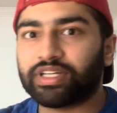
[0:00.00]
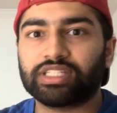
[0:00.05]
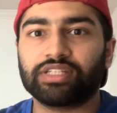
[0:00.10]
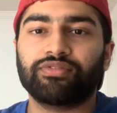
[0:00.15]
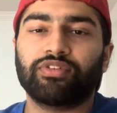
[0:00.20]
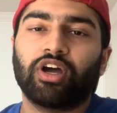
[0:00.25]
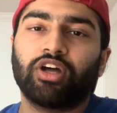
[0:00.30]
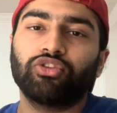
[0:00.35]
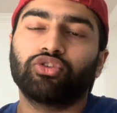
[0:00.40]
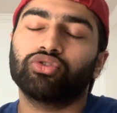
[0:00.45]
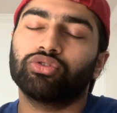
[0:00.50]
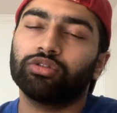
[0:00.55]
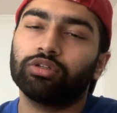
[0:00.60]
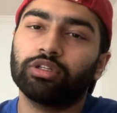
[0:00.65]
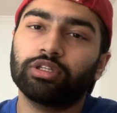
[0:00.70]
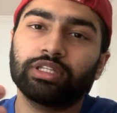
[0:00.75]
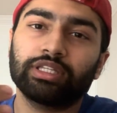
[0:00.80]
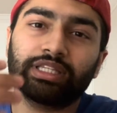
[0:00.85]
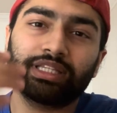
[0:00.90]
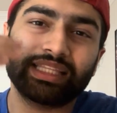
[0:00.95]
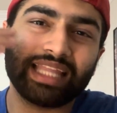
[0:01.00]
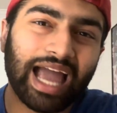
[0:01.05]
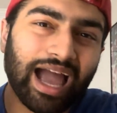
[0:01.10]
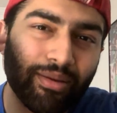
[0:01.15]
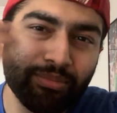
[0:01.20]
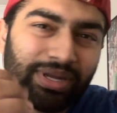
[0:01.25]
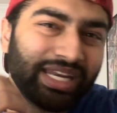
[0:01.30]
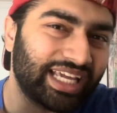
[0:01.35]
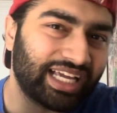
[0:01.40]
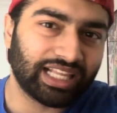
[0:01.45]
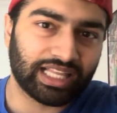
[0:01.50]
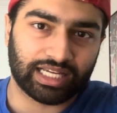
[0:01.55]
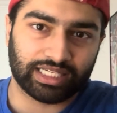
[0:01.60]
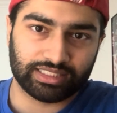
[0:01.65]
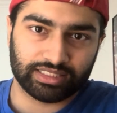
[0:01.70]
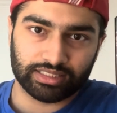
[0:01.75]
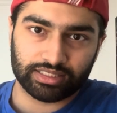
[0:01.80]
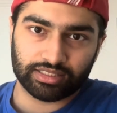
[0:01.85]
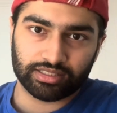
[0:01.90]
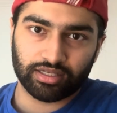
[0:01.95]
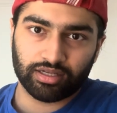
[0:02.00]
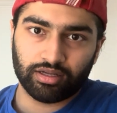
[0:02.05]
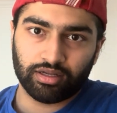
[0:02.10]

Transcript: have gone through that many classes